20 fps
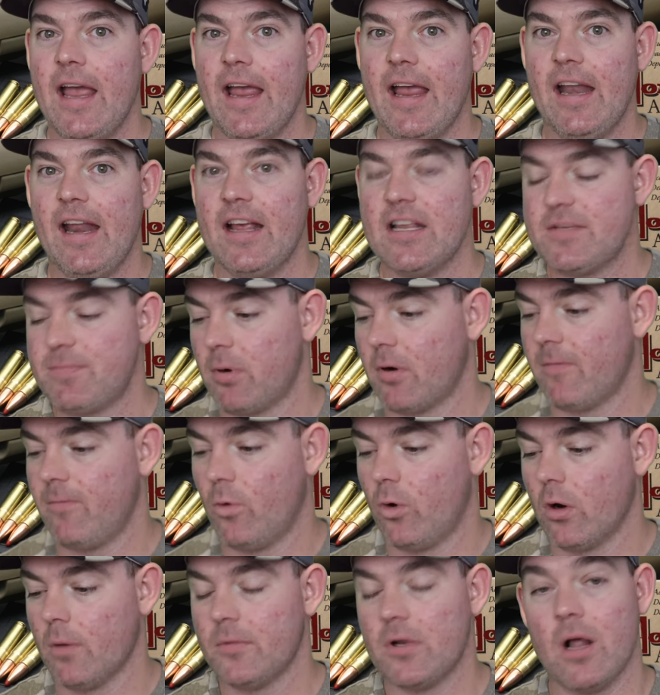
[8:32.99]
It has
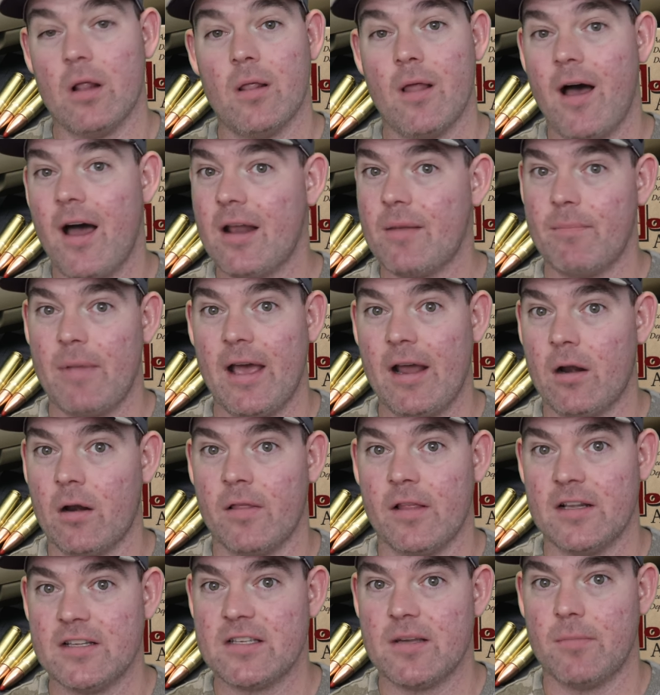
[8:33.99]
performed a lot
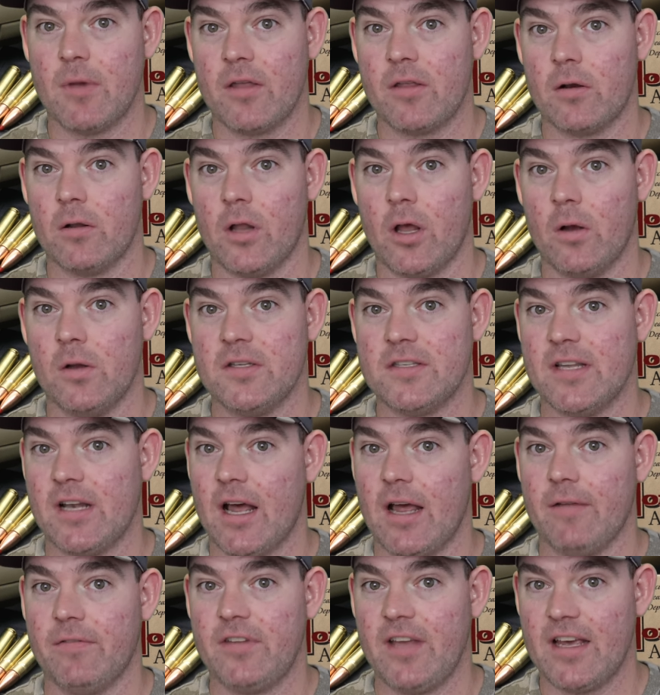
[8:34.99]
better than some other loads that
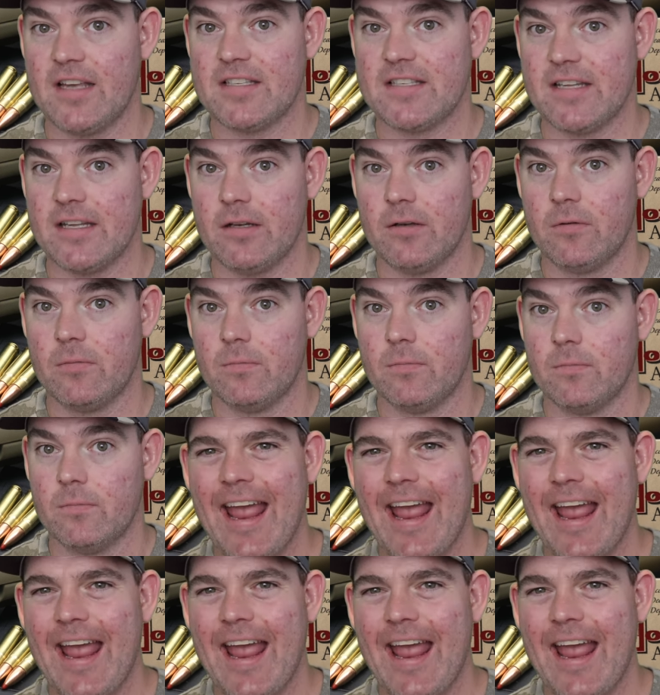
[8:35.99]
I've tested.